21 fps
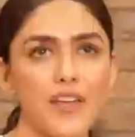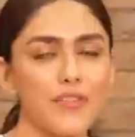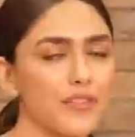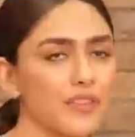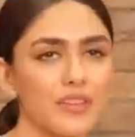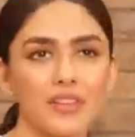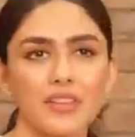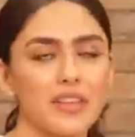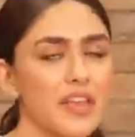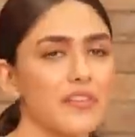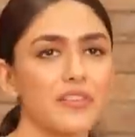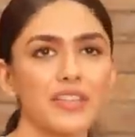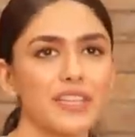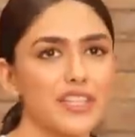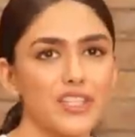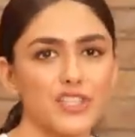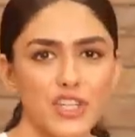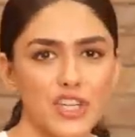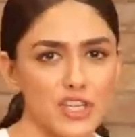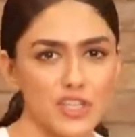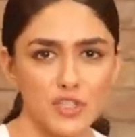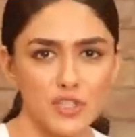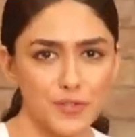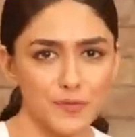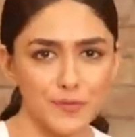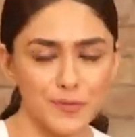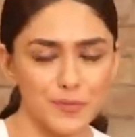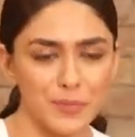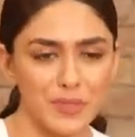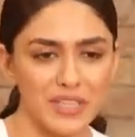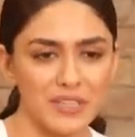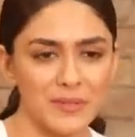every everything changed
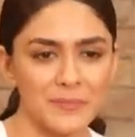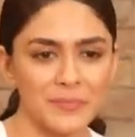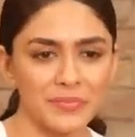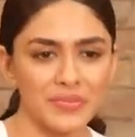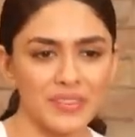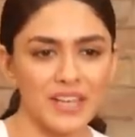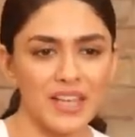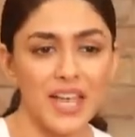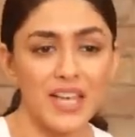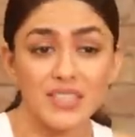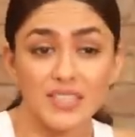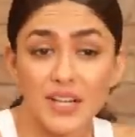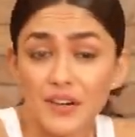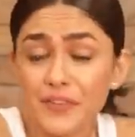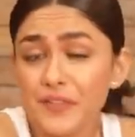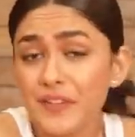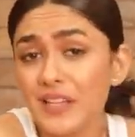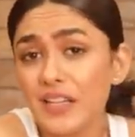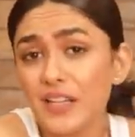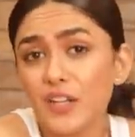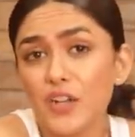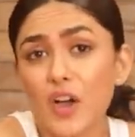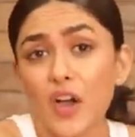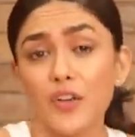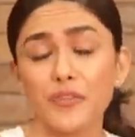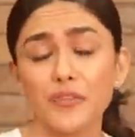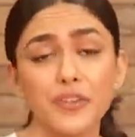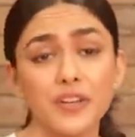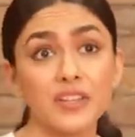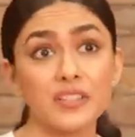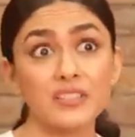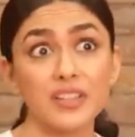for me. I started feeling
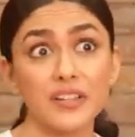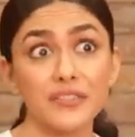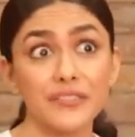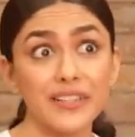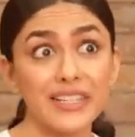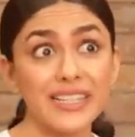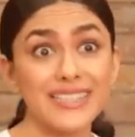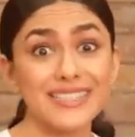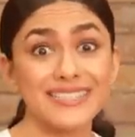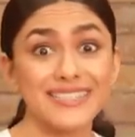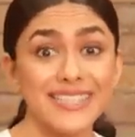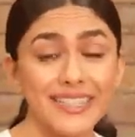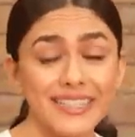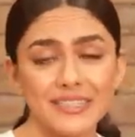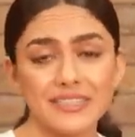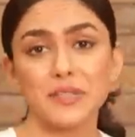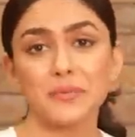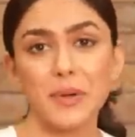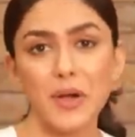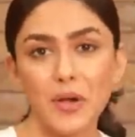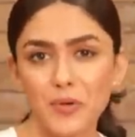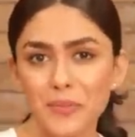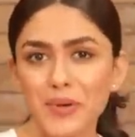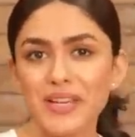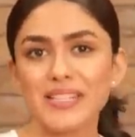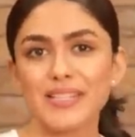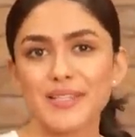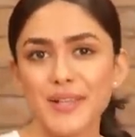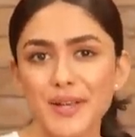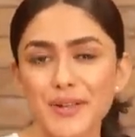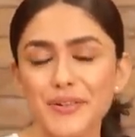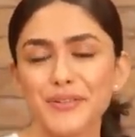confident, started feeling sexy about
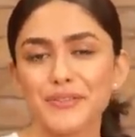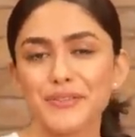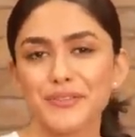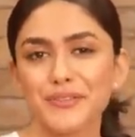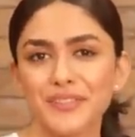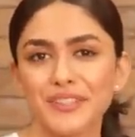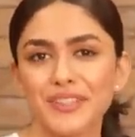myself.